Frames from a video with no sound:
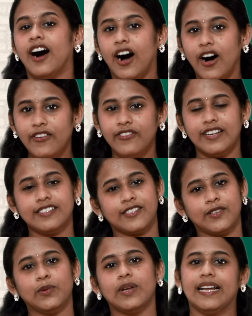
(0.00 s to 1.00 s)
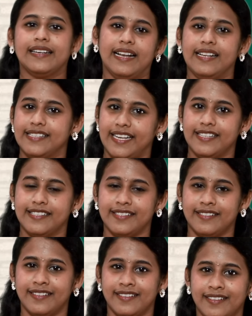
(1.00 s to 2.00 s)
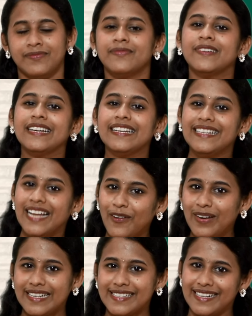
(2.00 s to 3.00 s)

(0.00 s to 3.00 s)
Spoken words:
of a school at Alsace. Now let's